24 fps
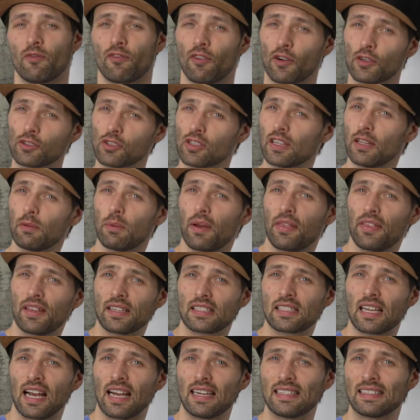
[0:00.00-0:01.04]
virtually what
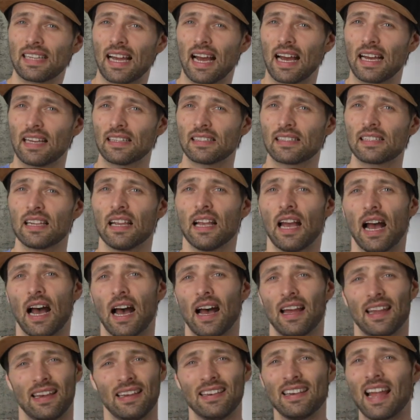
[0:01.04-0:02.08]
this guy does,
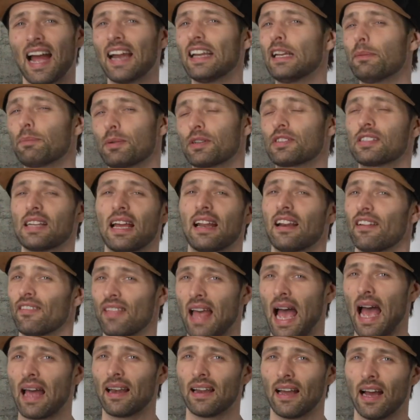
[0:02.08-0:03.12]
uh, ninety percent of that.